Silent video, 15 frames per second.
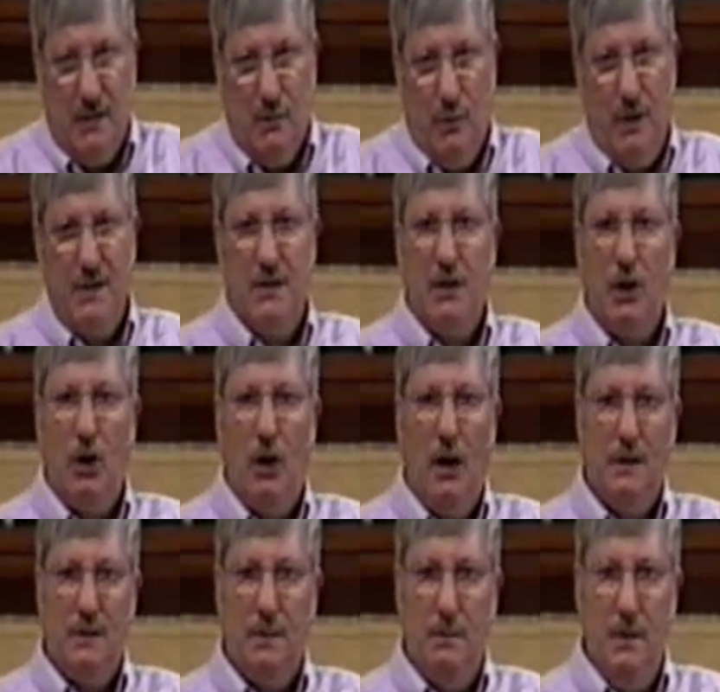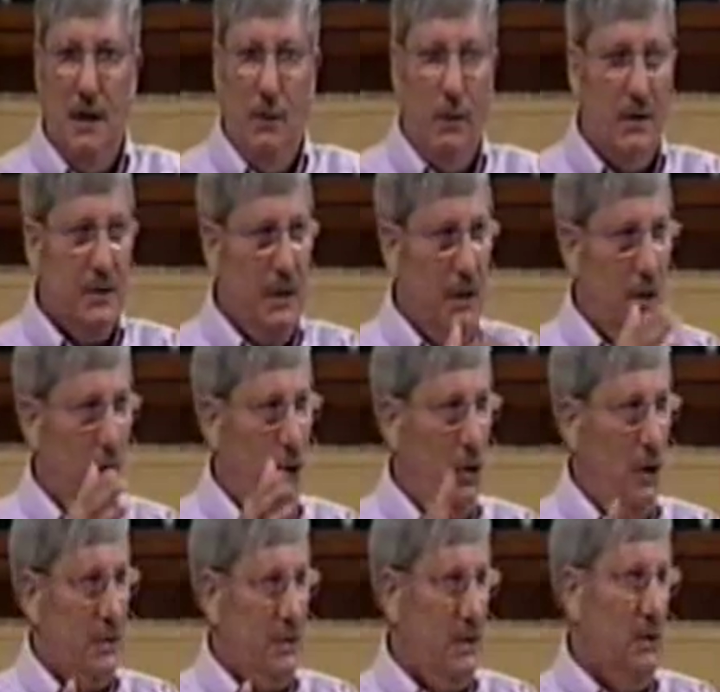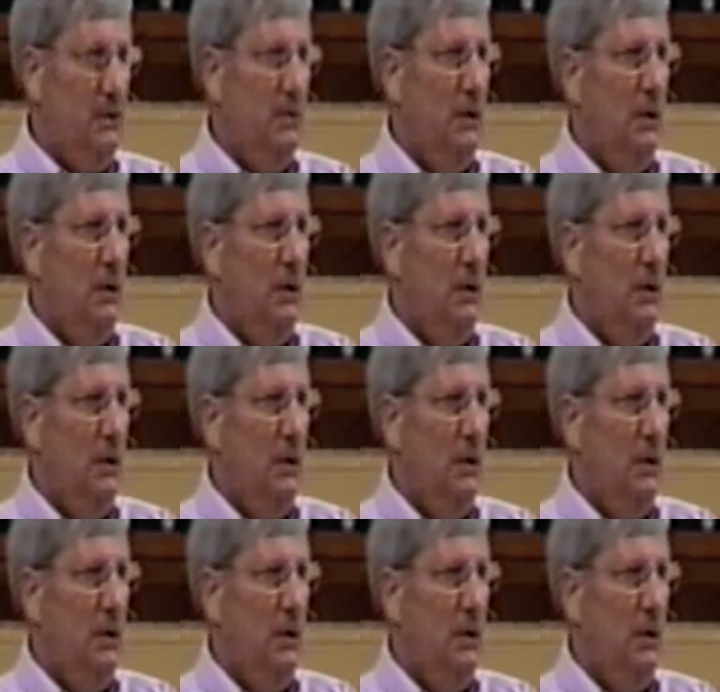What does it cost me? What is it going to cost you